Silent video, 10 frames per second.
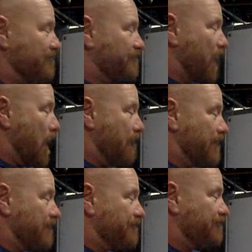
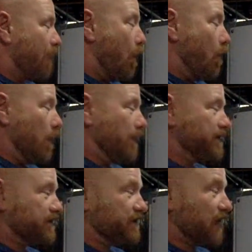further forwards,
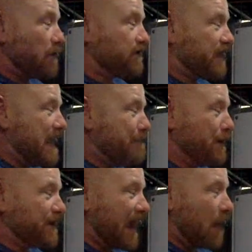so deeper
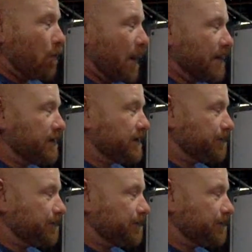downwind,